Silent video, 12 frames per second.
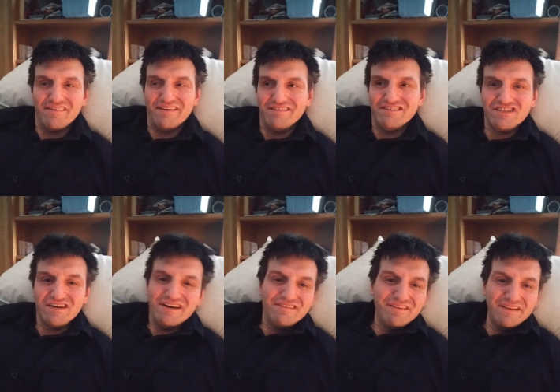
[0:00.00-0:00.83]
And I'm just
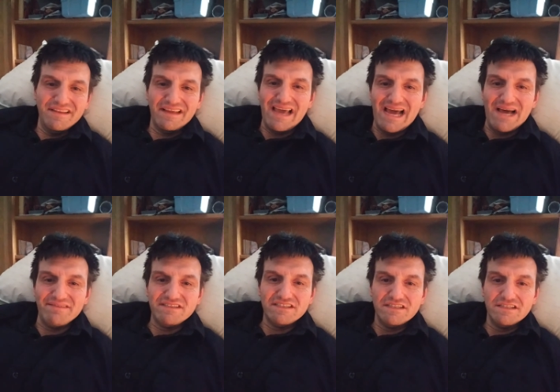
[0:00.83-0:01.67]
trying to fill in the
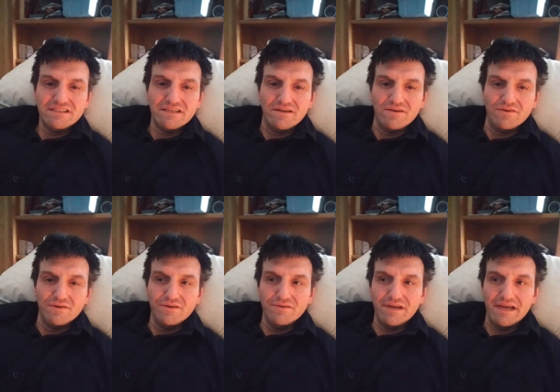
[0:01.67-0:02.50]
gaps so
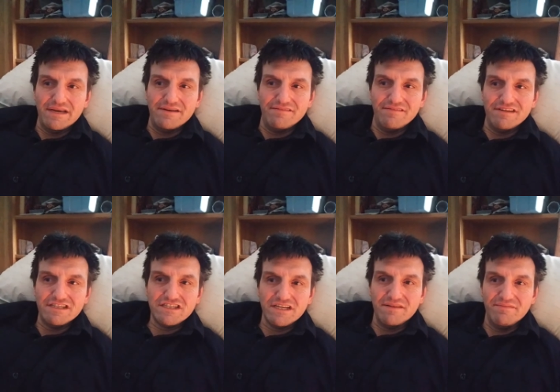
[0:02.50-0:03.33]
you can
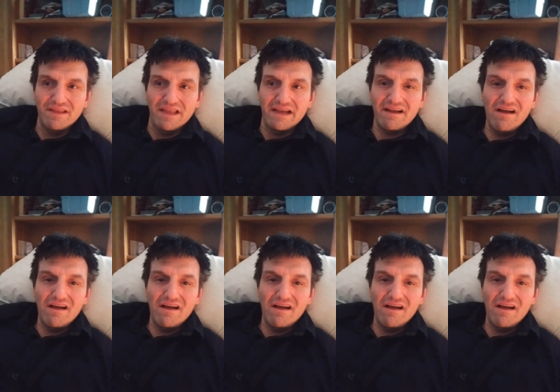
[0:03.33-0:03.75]
eventually be like,